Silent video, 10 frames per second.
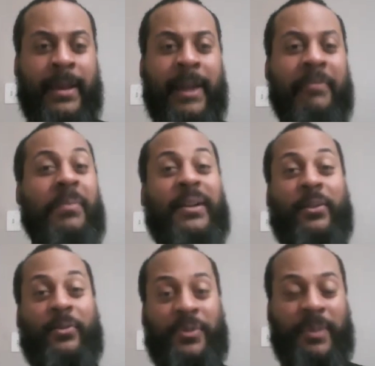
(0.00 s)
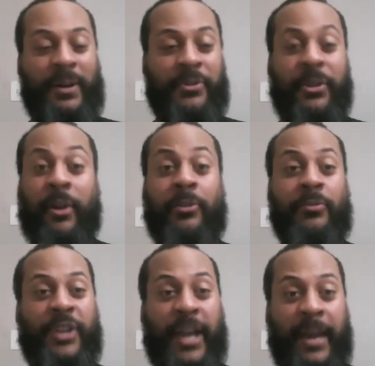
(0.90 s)
Everybody knows about Charlo's
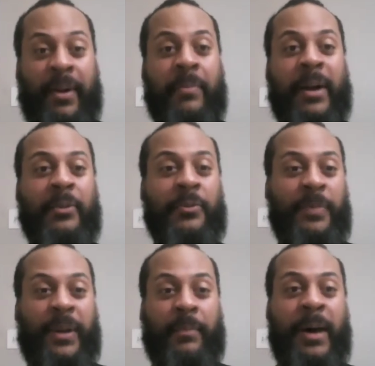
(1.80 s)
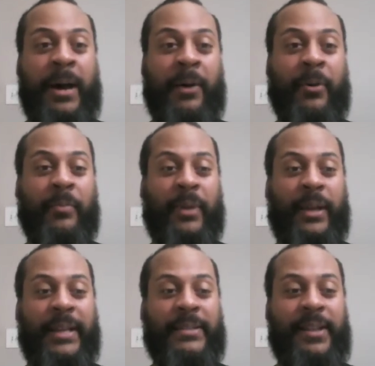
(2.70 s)
jab. Everybody knows about the power. But
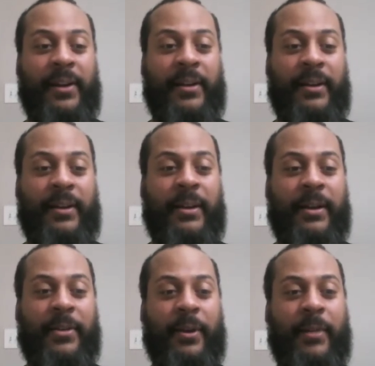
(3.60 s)
is there another